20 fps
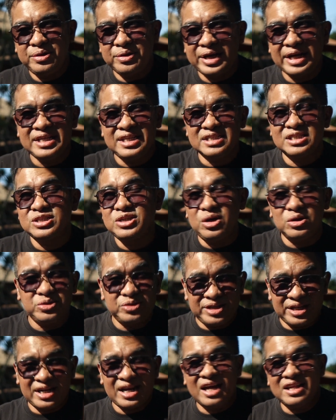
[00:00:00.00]
you can just go to
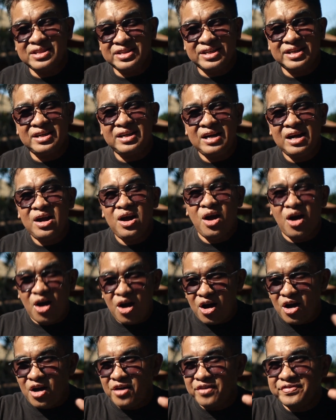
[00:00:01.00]
the counter
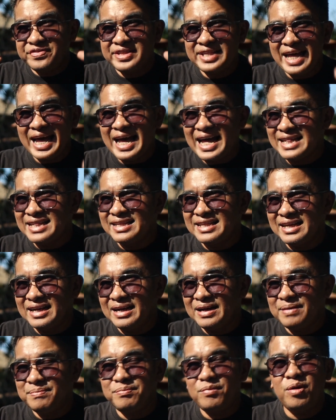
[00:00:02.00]
of that
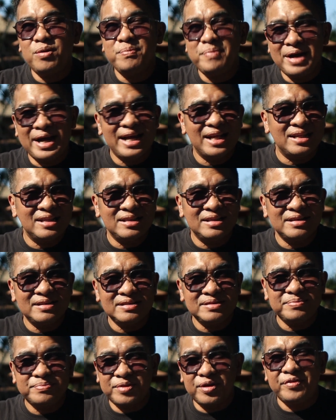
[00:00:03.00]
uh, mobile
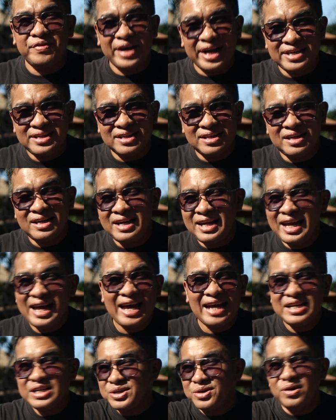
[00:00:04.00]
provider
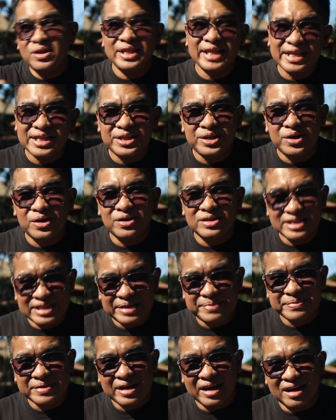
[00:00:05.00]
and collect your
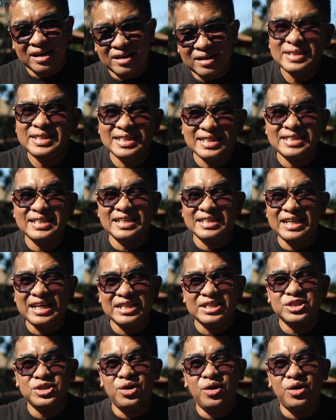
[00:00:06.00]
SIM card. This is it, it's